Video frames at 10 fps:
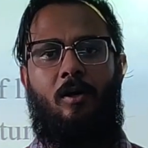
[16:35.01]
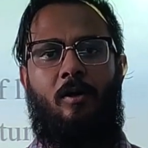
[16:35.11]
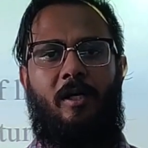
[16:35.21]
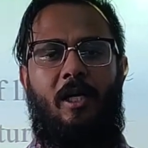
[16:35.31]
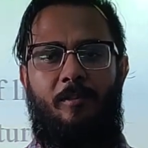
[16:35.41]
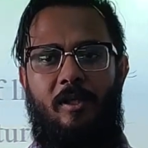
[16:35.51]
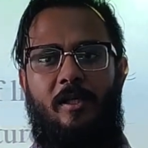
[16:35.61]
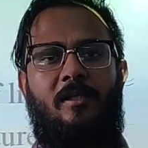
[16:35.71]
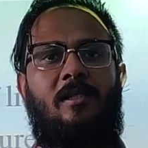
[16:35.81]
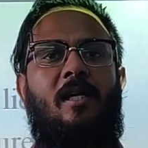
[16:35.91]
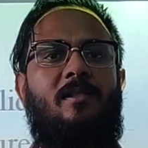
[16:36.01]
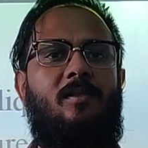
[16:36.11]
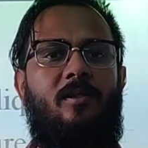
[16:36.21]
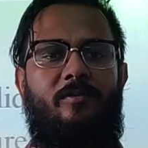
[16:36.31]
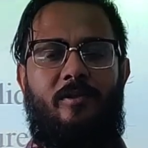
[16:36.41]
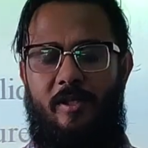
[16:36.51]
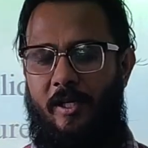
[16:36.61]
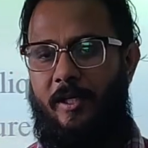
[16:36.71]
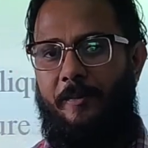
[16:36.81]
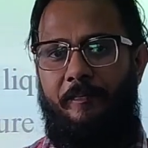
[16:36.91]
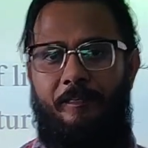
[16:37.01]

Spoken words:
on table there is larger surface area,